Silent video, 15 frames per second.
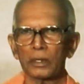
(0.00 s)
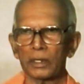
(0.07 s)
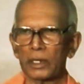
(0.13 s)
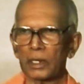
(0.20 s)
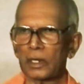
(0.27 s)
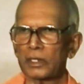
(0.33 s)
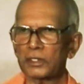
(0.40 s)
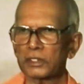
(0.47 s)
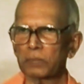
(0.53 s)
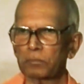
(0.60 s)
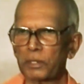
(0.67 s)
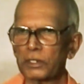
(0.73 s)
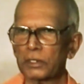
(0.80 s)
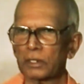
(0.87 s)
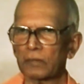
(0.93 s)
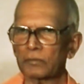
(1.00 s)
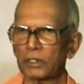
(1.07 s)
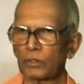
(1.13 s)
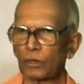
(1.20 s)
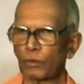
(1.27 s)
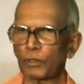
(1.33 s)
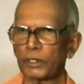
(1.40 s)
realize a bit of
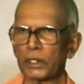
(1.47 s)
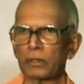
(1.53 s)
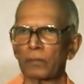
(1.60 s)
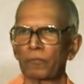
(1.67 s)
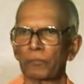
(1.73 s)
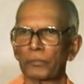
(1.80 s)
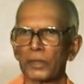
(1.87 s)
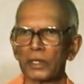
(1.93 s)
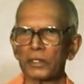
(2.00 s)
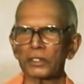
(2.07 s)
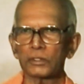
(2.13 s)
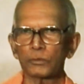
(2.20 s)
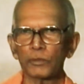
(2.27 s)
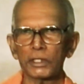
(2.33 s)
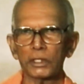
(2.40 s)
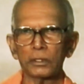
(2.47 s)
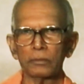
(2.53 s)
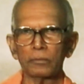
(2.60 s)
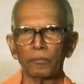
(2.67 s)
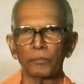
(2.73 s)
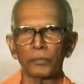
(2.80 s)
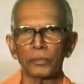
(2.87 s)
the glory that is within?